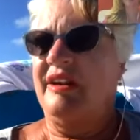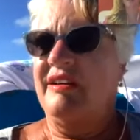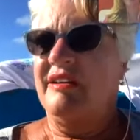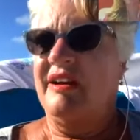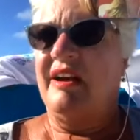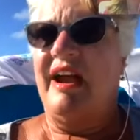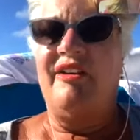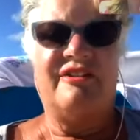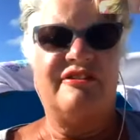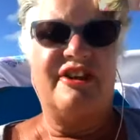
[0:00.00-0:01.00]
layer out,
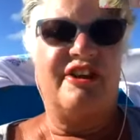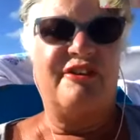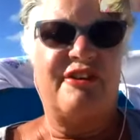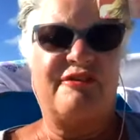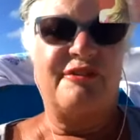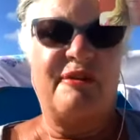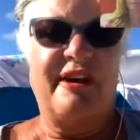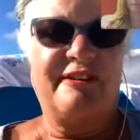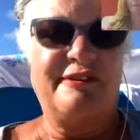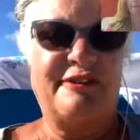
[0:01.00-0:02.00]
over the
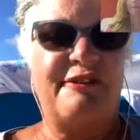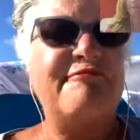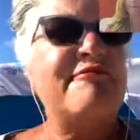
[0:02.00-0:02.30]
water. So